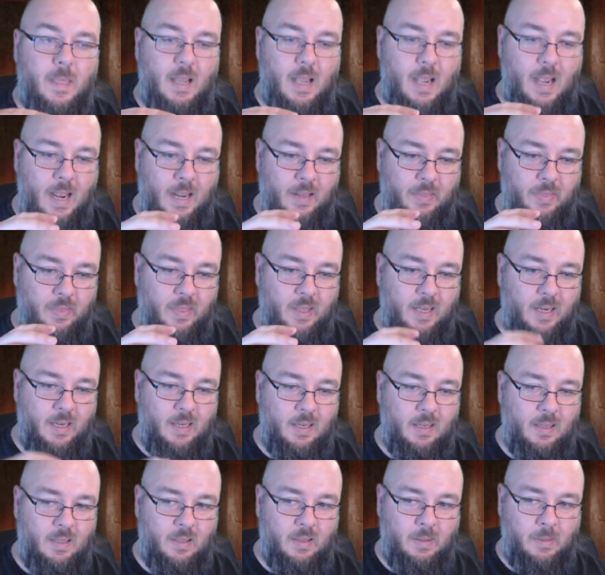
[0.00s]
and
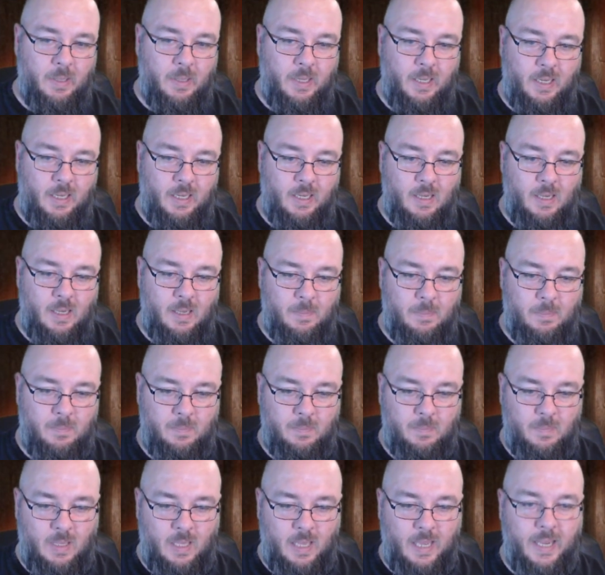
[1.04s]
then the um,
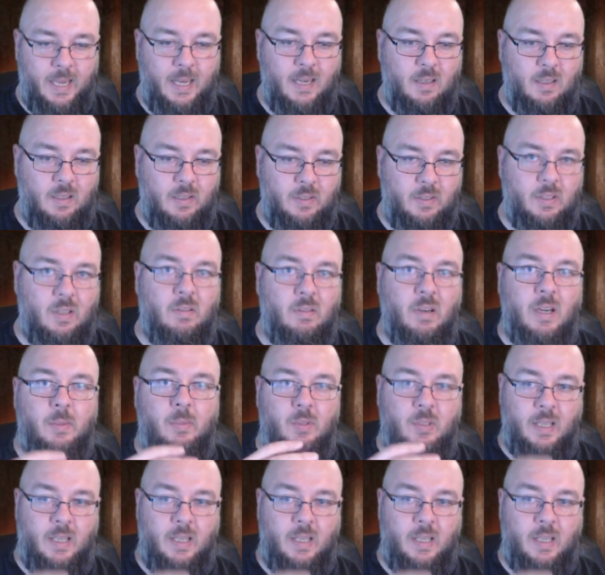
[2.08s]
the healers are able